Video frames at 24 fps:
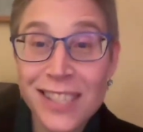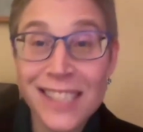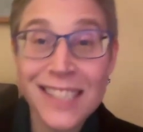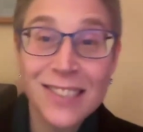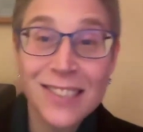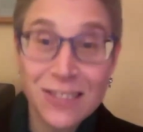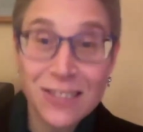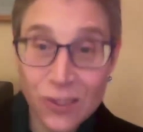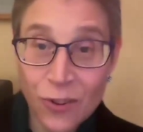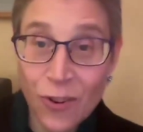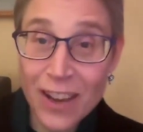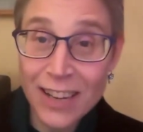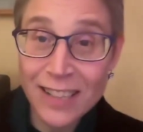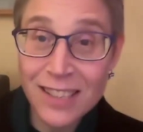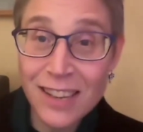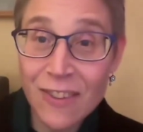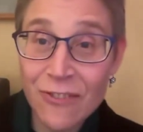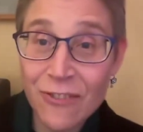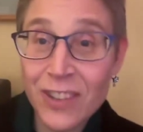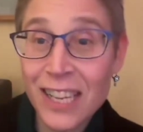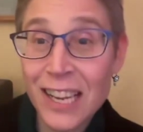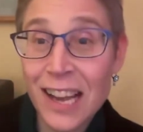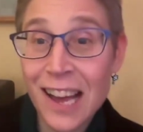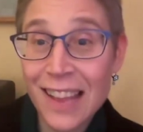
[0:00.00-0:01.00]
So I
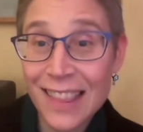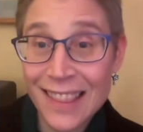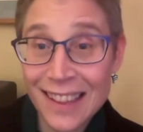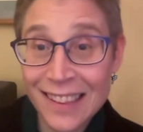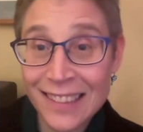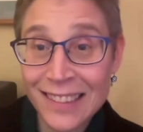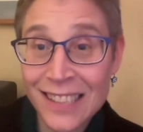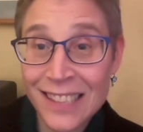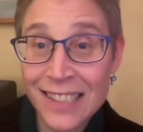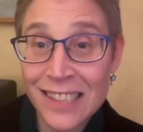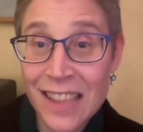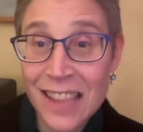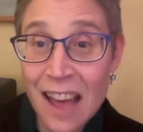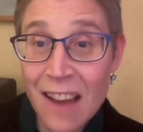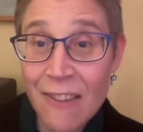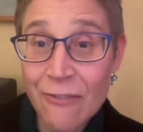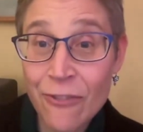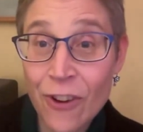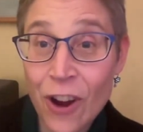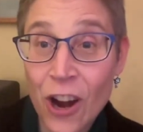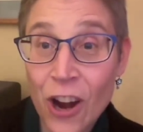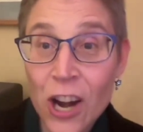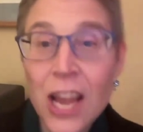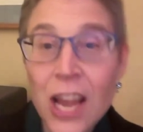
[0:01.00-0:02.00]
definitely got at least
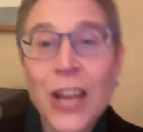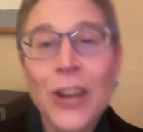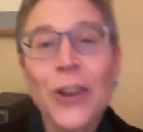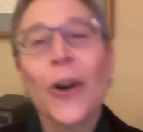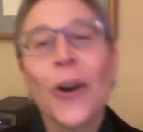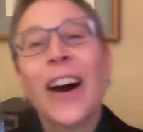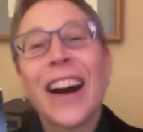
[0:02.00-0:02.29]
that far.